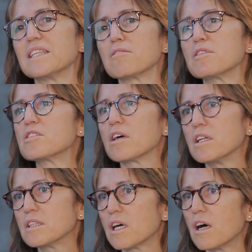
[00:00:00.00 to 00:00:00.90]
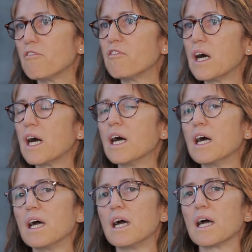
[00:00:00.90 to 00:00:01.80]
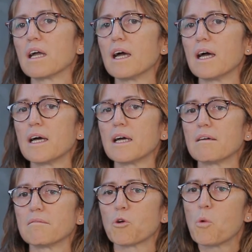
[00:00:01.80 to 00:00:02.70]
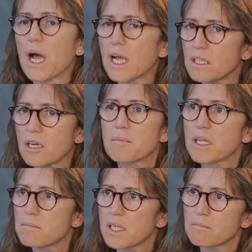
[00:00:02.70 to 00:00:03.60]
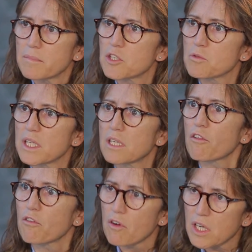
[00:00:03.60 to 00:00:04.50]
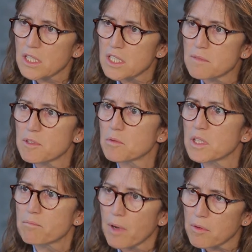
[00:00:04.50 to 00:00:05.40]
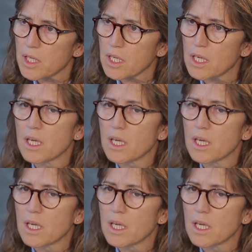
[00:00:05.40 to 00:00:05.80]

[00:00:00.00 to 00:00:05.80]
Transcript: the result of a wide commitment between authorities, between public